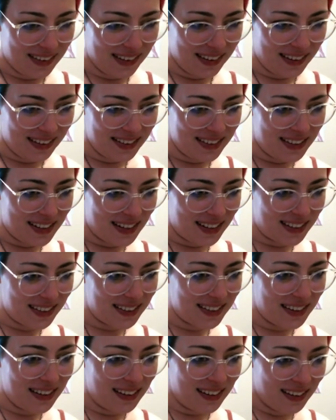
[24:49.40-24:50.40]
Says
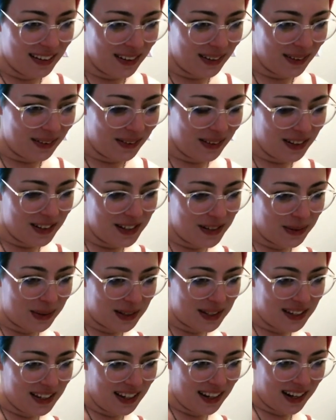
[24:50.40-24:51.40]
she wants to
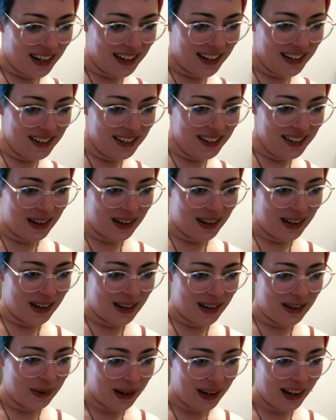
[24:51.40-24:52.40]
get a new one,
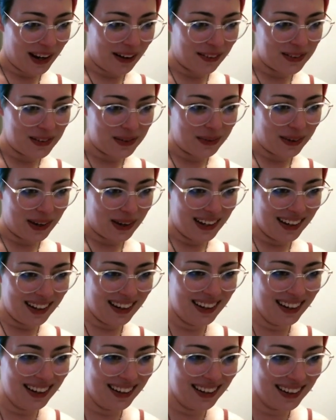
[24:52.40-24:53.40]
but you have to wait
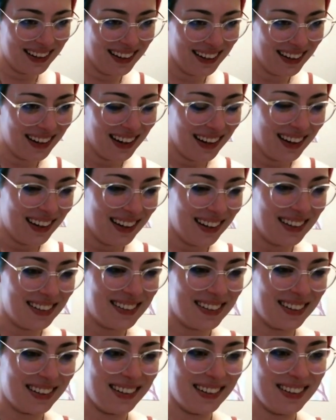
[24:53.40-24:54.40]
until
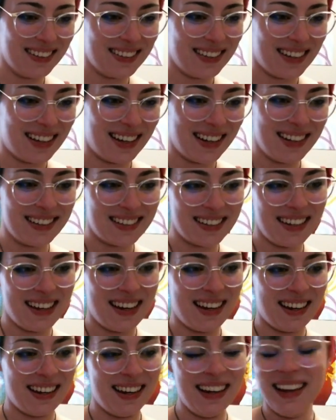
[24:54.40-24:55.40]
yours dies. Yeah,
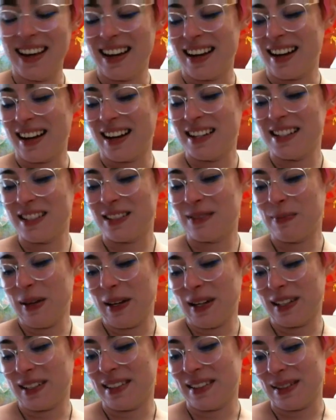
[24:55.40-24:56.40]
I'll just
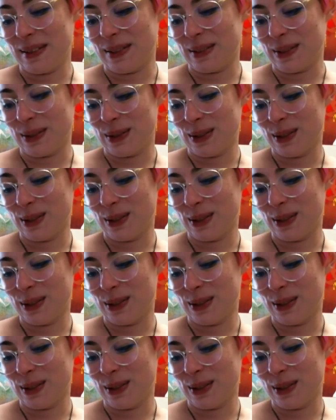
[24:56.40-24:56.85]
make do.